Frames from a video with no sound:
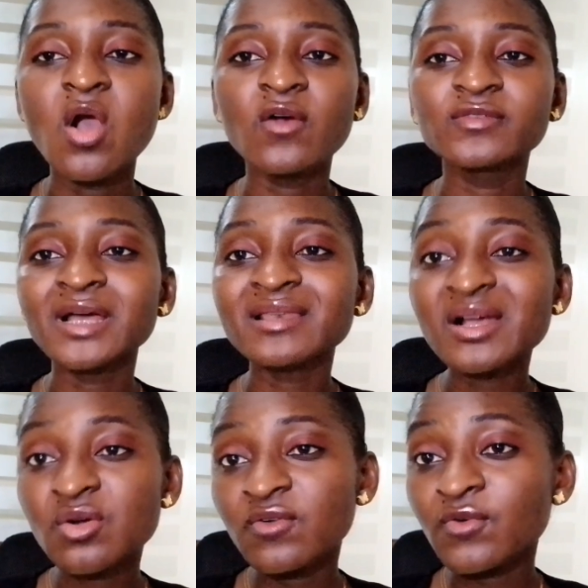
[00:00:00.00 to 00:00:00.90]
of that
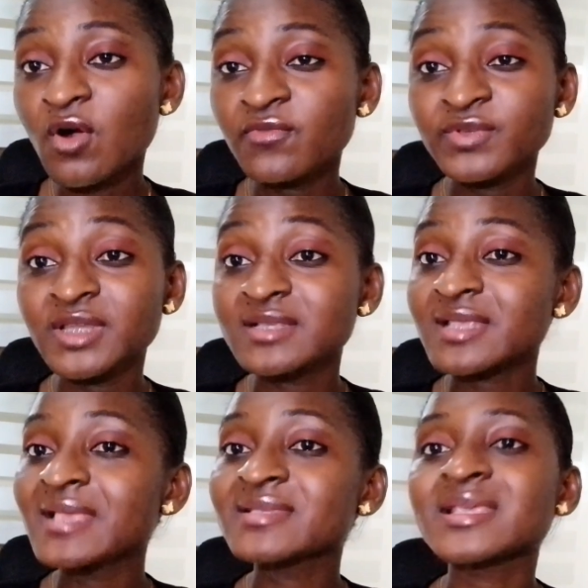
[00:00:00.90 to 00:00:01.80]
lack of confidence,
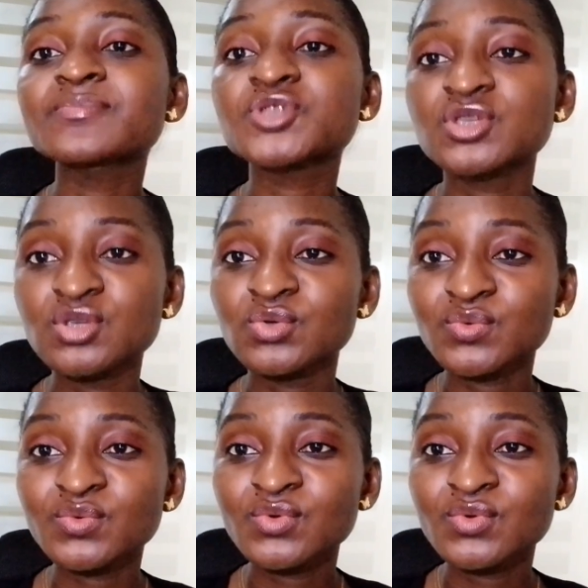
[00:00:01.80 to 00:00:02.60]
except you.